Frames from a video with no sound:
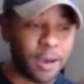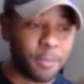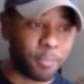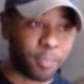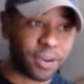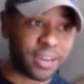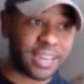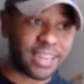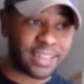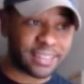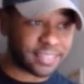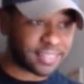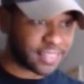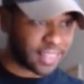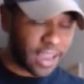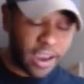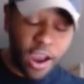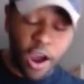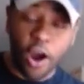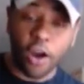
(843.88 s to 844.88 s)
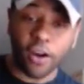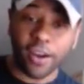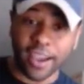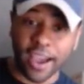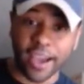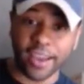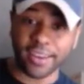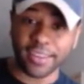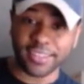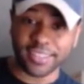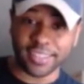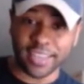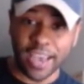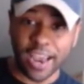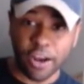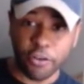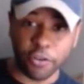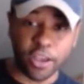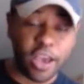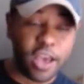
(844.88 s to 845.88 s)
But they are kind of
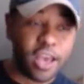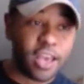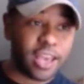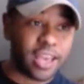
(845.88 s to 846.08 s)
scary.